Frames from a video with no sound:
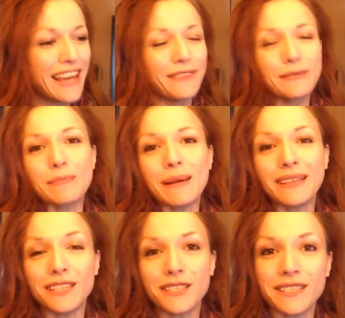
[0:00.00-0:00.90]
It was
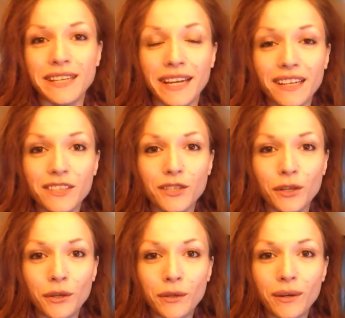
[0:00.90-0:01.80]
mainly just a getting to
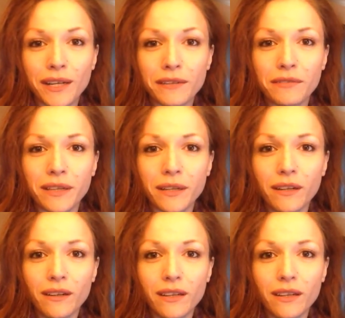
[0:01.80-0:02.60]
know you kind of thing, you know.